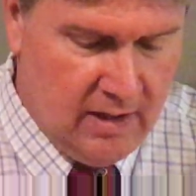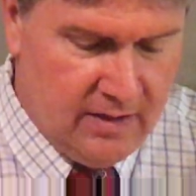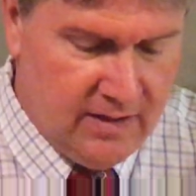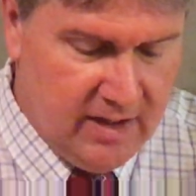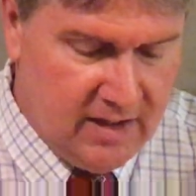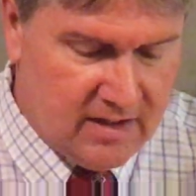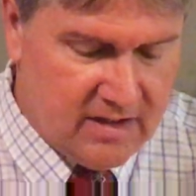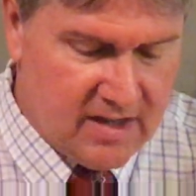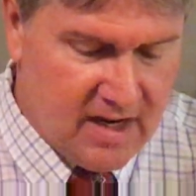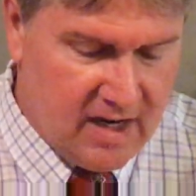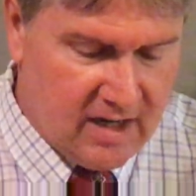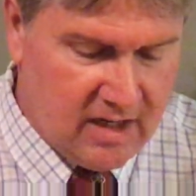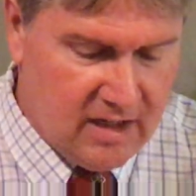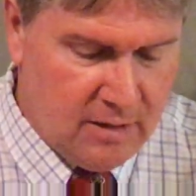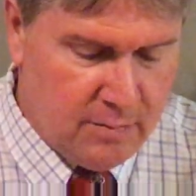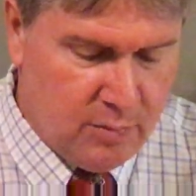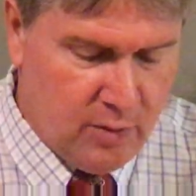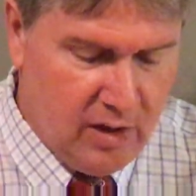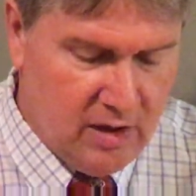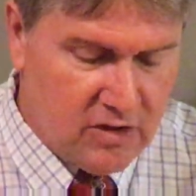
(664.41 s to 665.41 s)
The
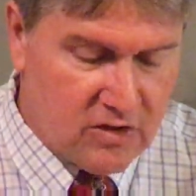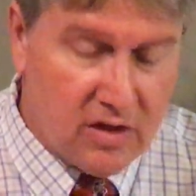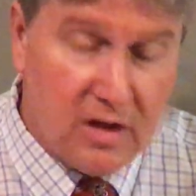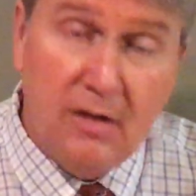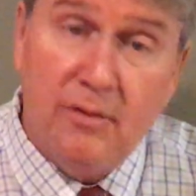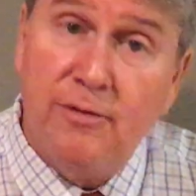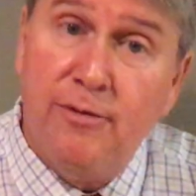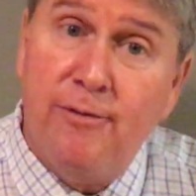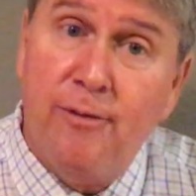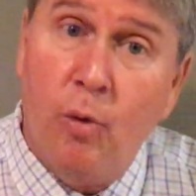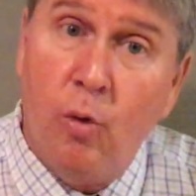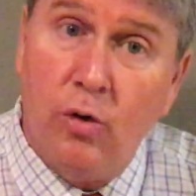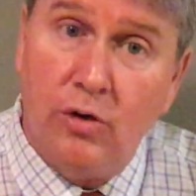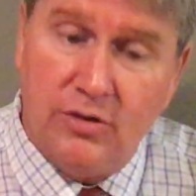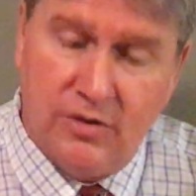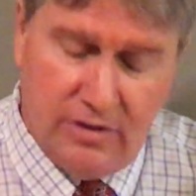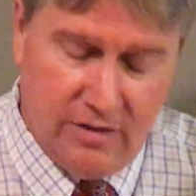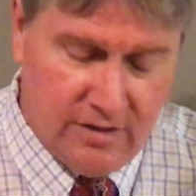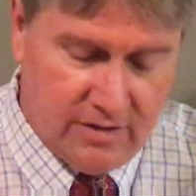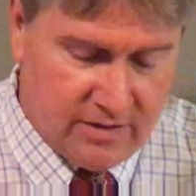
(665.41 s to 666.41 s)
executive branch
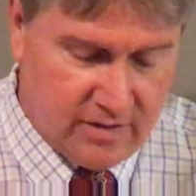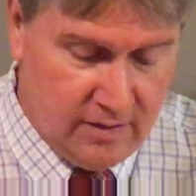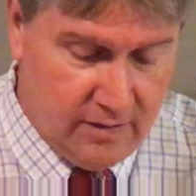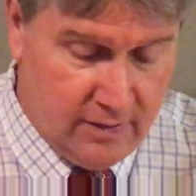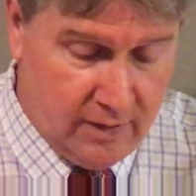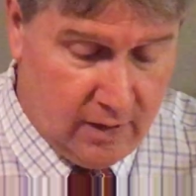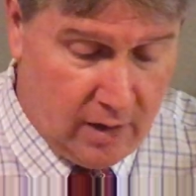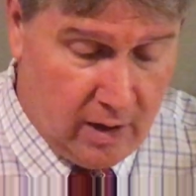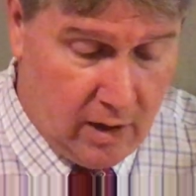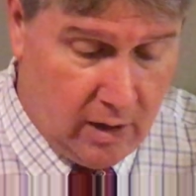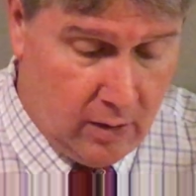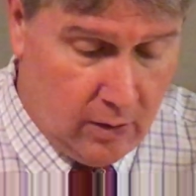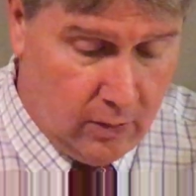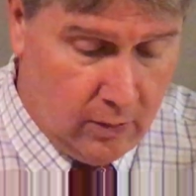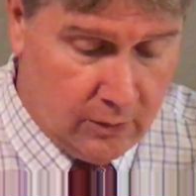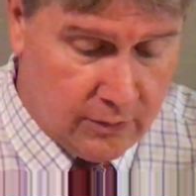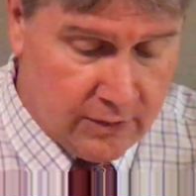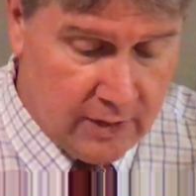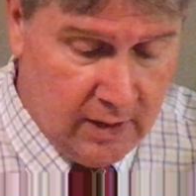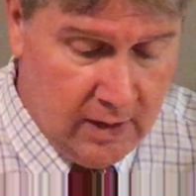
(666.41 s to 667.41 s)
enforces the
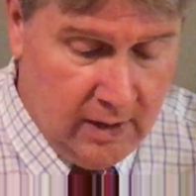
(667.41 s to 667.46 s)
laws.